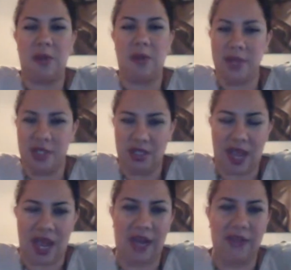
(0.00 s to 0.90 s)
You have to get
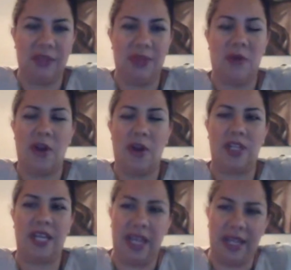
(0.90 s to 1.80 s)
permission to have
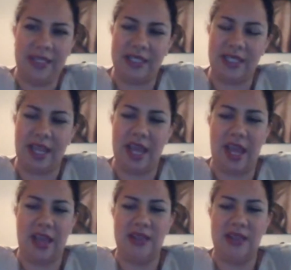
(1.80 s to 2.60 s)
somebody watch your kids?